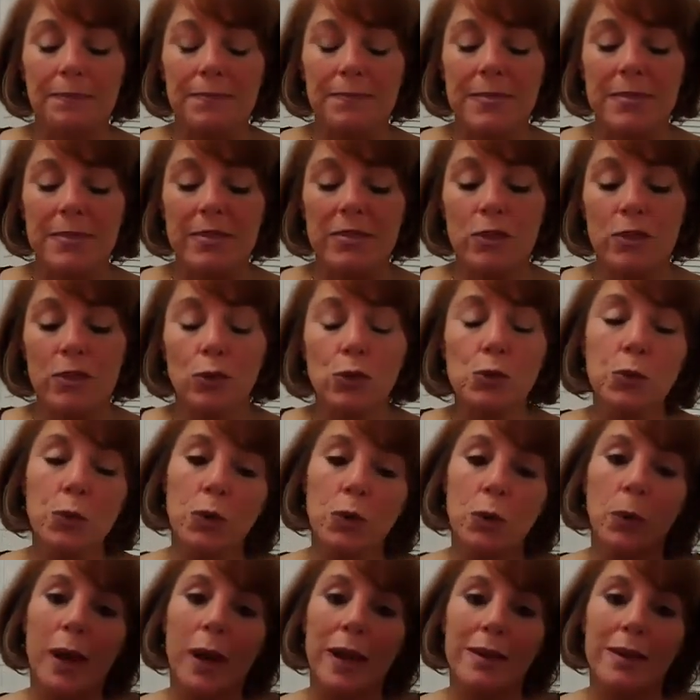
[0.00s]
Those
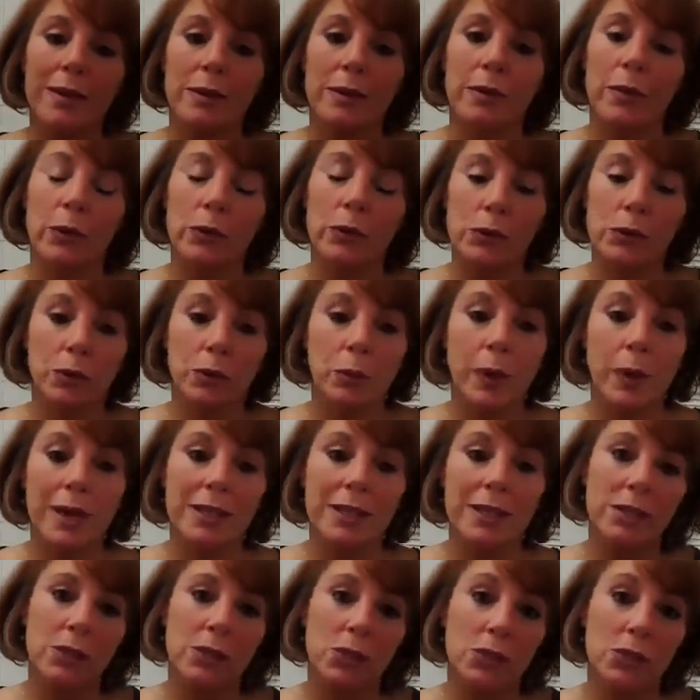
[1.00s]
were
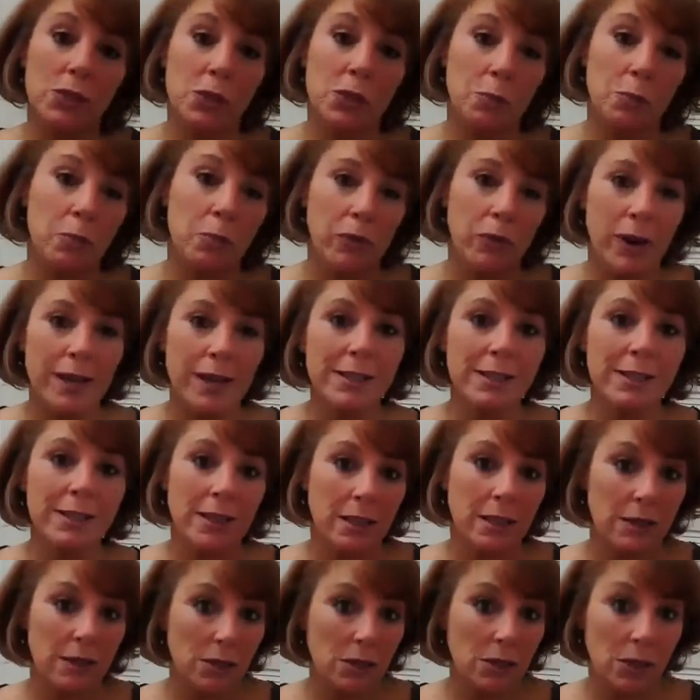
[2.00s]
ways to suppress
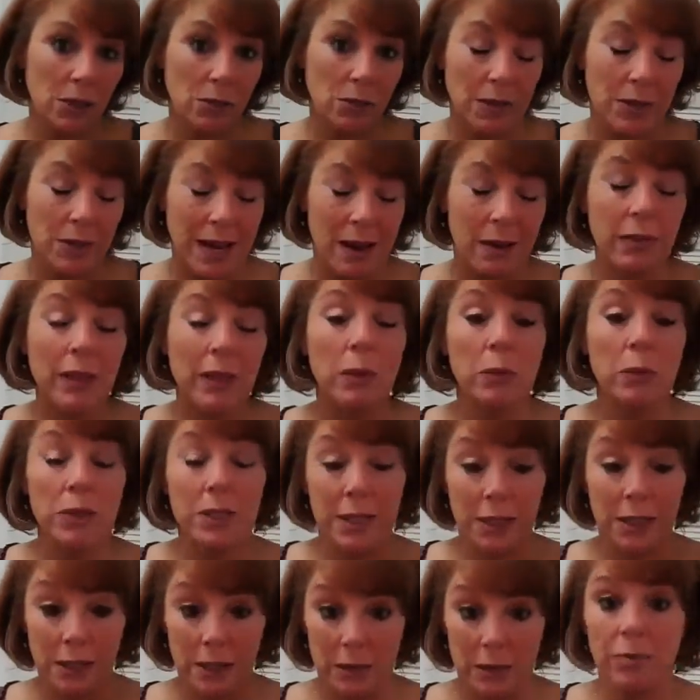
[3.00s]
and slow down. They were
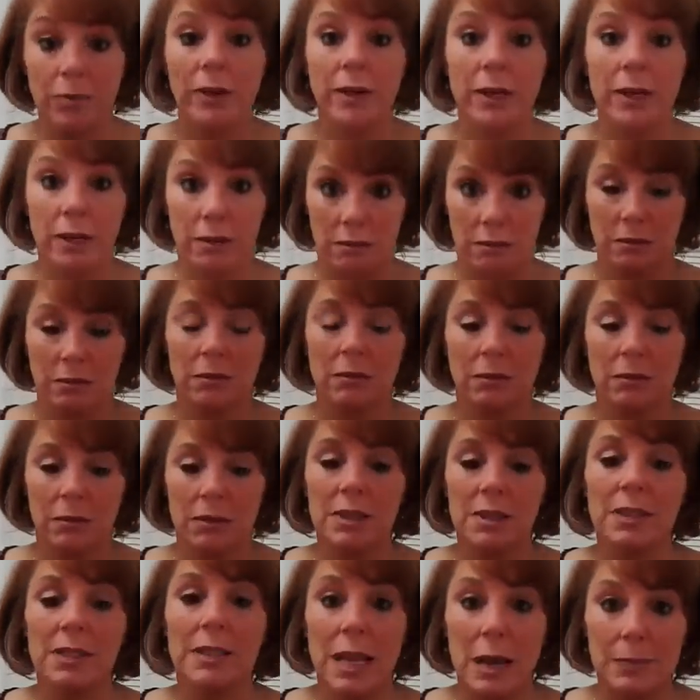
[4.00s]
deliberate,
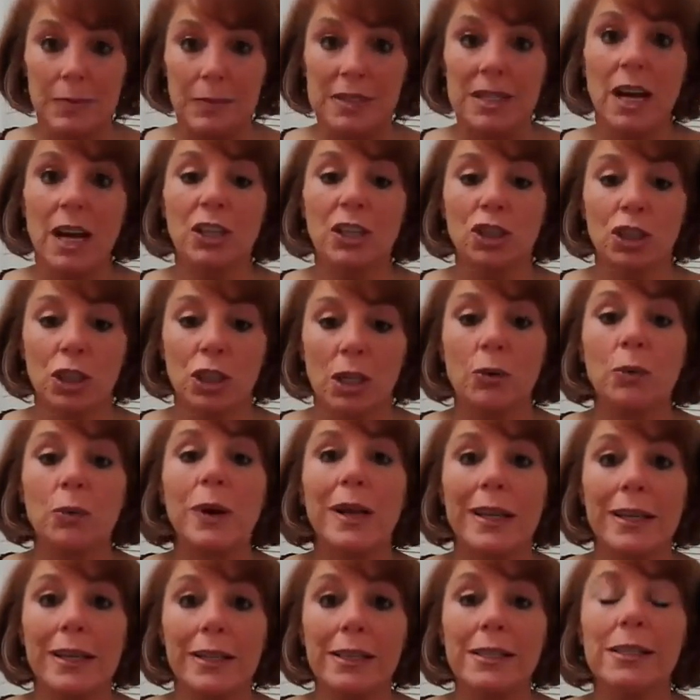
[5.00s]
sabotaging
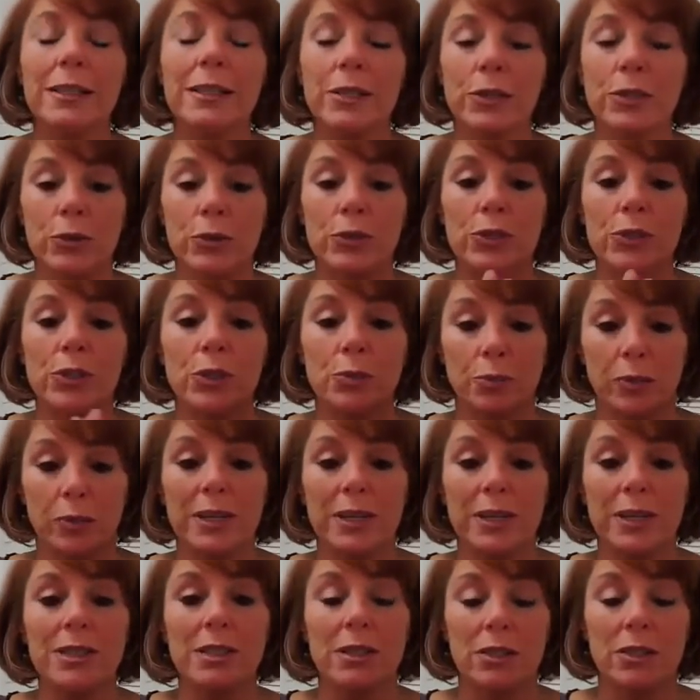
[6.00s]
ways to
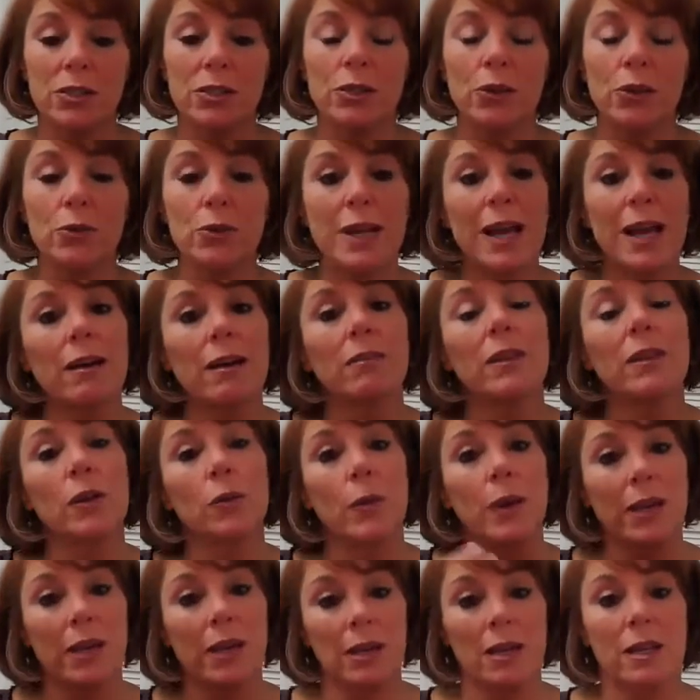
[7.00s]
suppress and slow down the
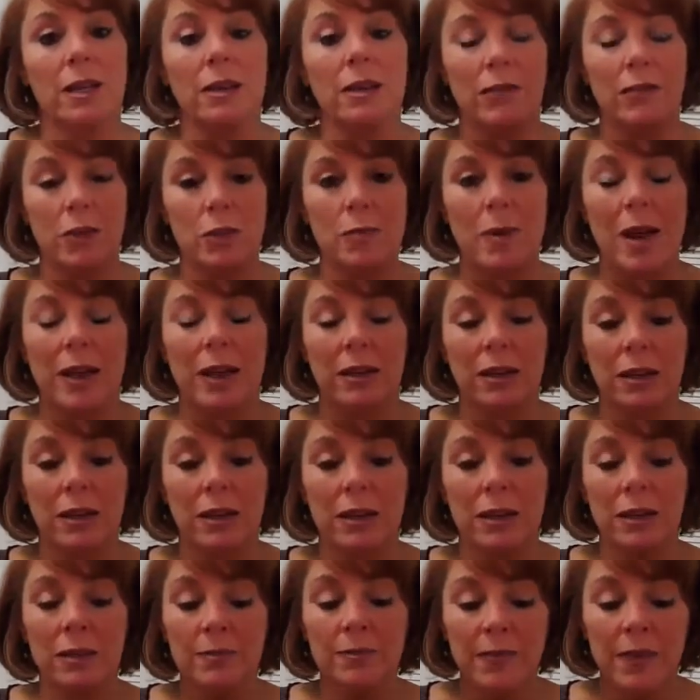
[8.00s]
awakening of
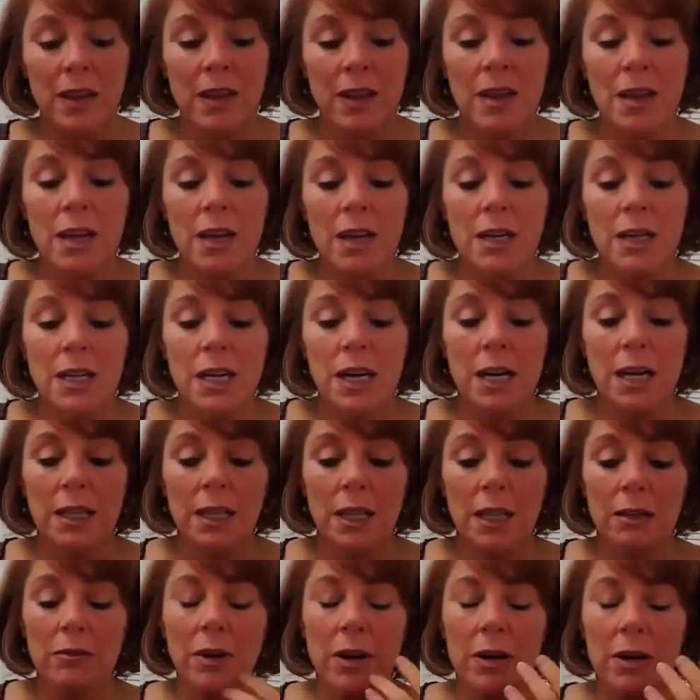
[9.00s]
humanity. And
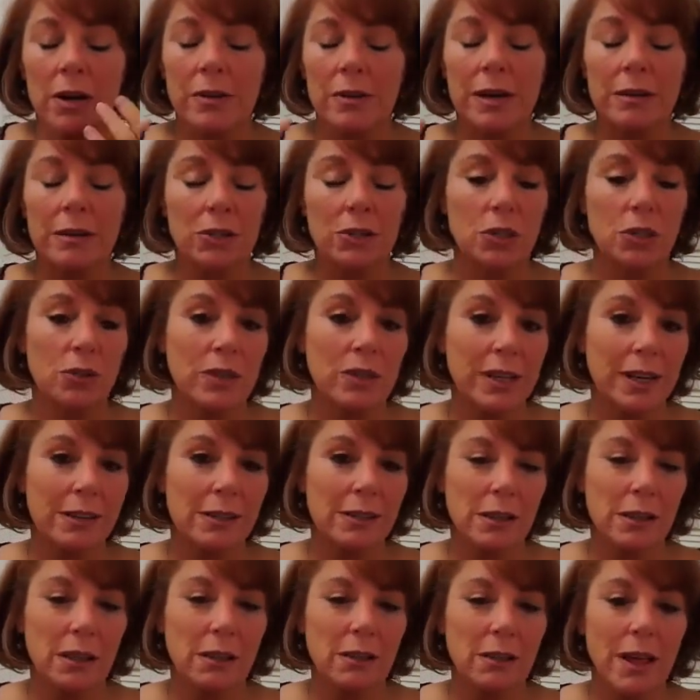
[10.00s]
then right around
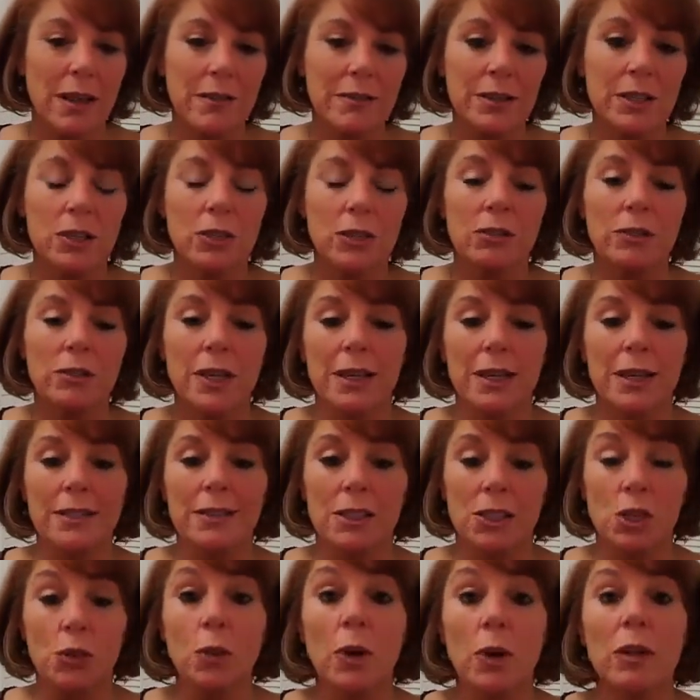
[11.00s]
2011,
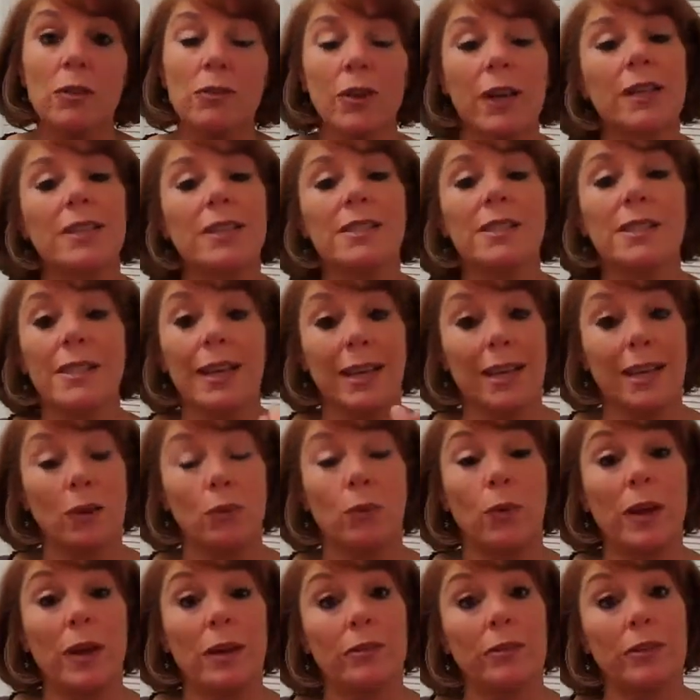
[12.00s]
2012, you had second
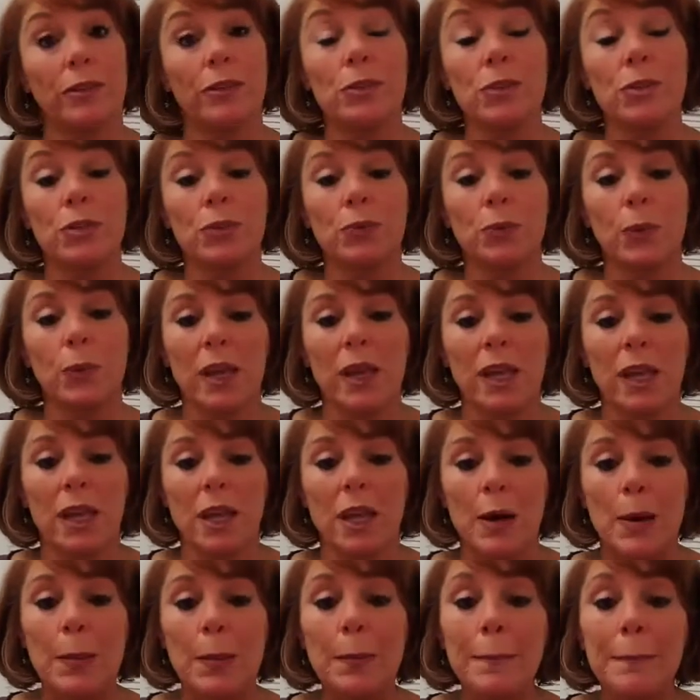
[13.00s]
wavers
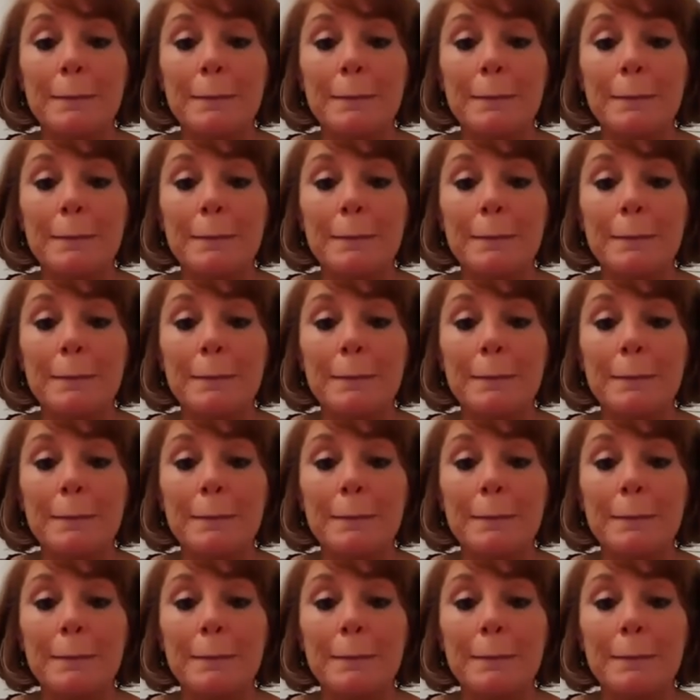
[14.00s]
waking up.